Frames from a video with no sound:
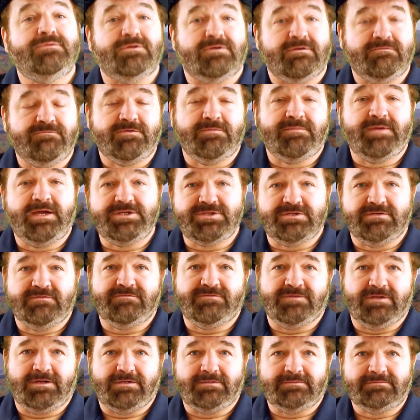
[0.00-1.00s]
their information
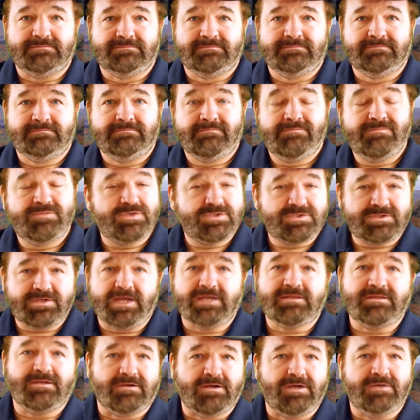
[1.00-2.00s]
flow, just
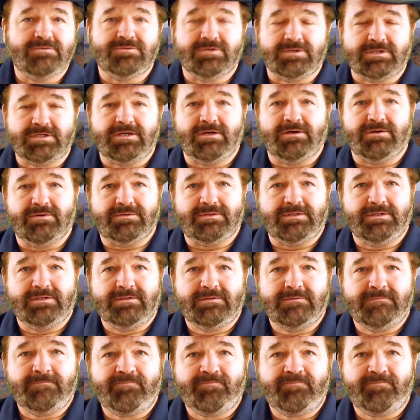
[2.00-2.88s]
like they own their code,